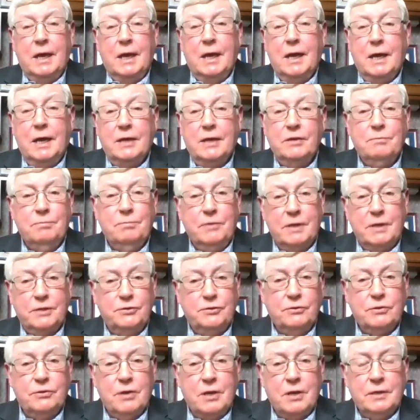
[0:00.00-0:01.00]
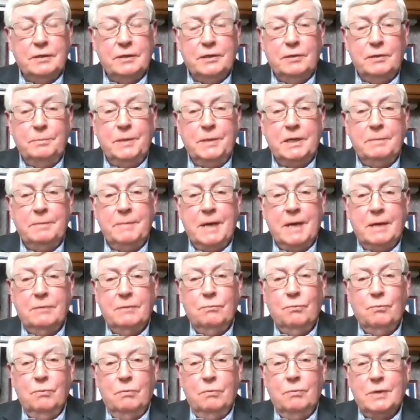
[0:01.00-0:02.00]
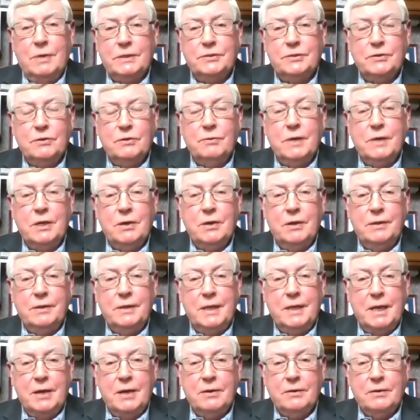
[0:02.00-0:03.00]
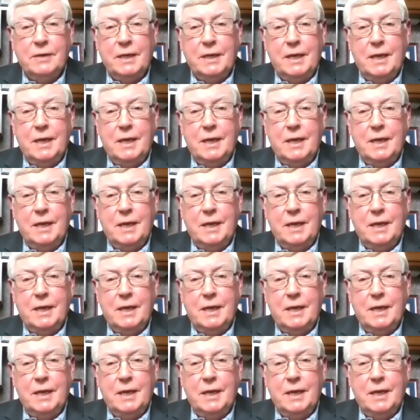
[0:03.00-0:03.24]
Could you talk a little bit about what's going on there,